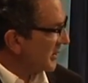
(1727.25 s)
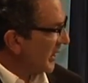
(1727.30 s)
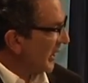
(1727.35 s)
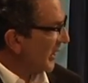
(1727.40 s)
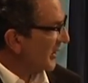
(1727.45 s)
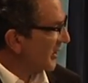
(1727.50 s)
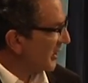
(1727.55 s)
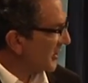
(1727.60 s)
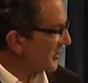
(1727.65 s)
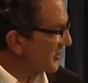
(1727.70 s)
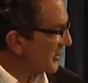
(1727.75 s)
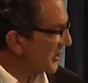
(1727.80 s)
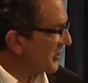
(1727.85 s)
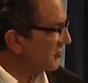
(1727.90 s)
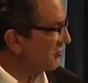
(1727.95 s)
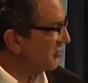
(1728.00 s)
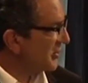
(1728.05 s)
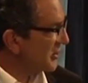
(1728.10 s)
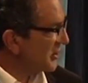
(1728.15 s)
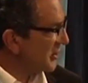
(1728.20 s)
a
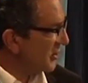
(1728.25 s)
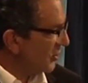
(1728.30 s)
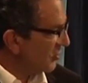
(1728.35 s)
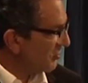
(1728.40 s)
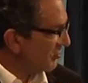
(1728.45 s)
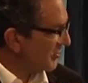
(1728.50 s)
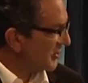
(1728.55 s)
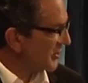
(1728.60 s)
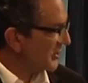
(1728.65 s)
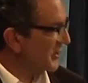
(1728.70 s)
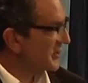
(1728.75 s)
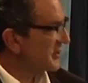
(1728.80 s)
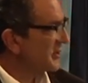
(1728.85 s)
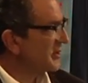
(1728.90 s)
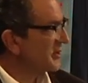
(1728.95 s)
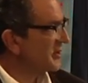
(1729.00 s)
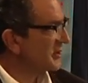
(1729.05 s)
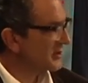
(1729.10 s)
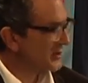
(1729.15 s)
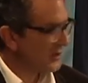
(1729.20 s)
centuries-long
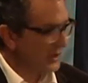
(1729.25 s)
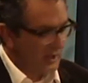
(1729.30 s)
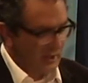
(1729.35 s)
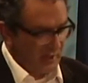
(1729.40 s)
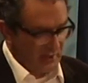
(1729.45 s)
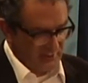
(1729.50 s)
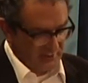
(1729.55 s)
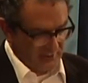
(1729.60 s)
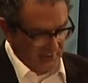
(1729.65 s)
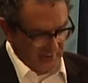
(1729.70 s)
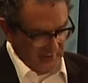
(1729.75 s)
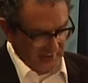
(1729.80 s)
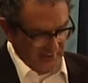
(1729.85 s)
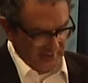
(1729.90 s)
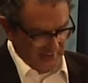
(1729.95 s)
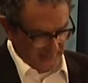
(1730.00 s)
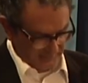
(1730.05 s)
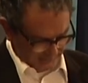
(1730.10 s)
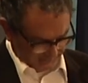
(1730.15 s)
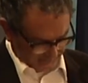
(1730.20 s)
resistance to
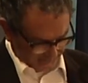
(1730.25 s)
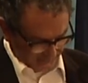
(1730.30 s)
this